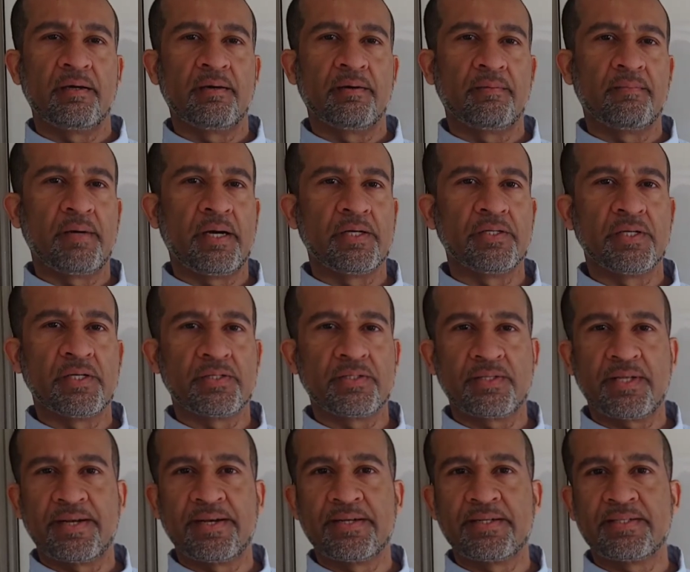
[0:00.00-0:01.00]
by just
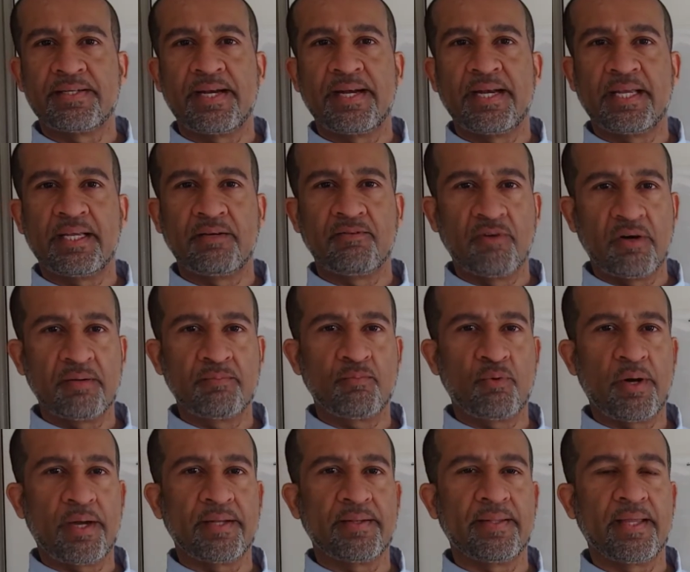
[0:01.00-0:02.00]
understanding one
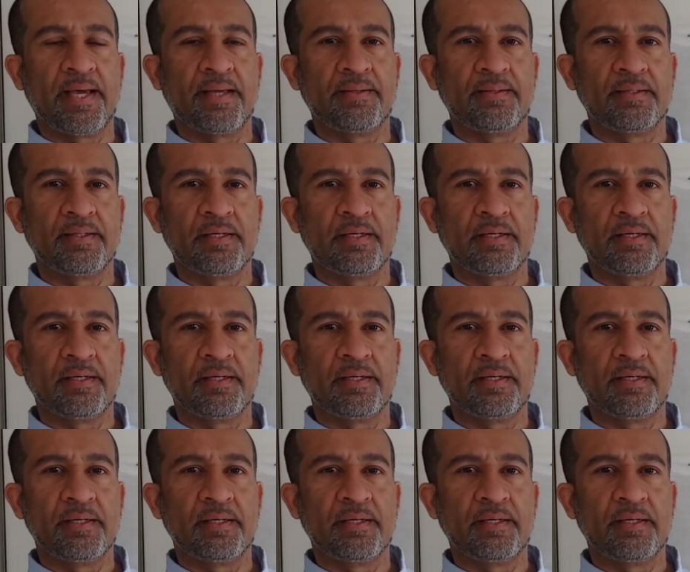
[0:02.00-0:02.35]
point that